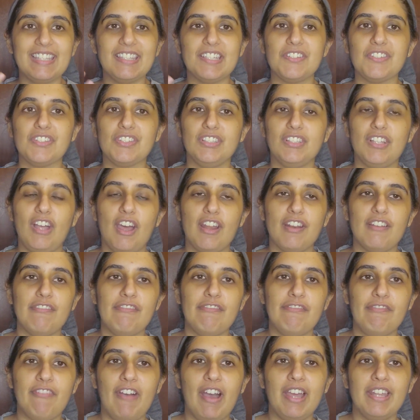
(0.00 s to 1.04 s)
There's a lot of
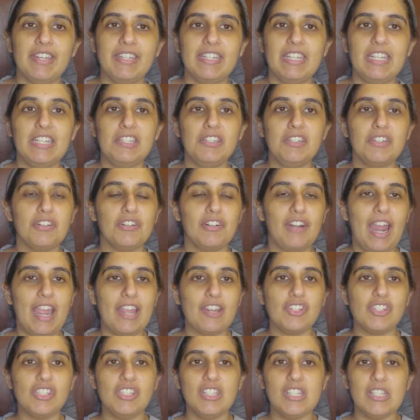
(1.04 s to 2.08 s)
fun
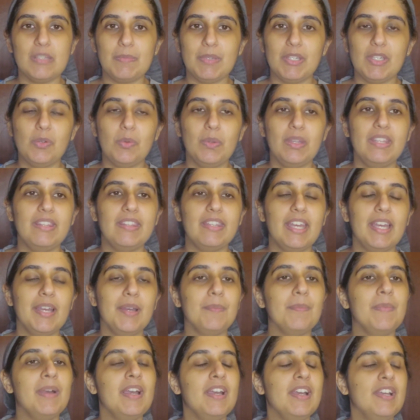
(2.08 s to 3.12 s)
interactions between
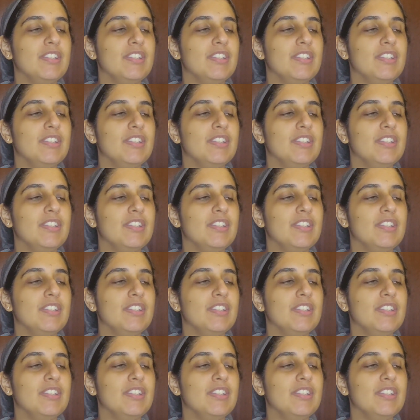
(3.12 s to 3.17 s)
them.